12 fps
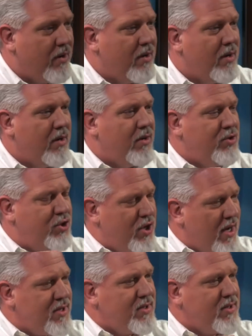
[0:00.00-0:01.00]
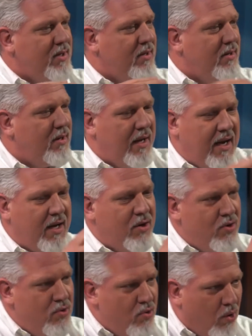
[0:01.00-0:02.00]
We're just
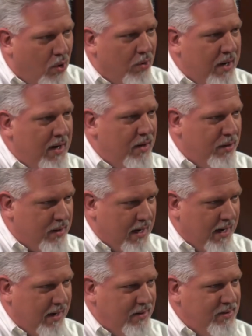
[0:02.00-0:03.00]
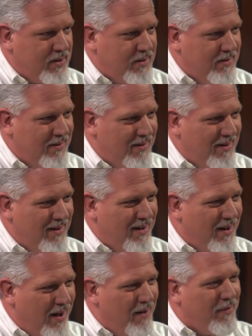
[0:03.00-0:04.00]
ignoring things
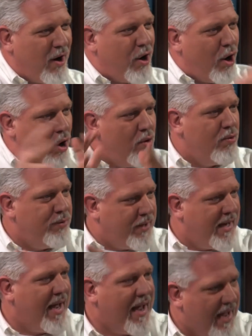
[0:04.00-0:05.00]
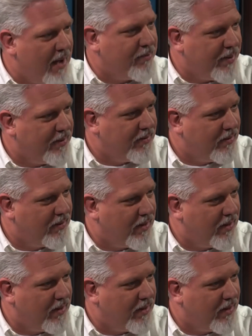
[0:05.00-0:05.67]
of our own camp.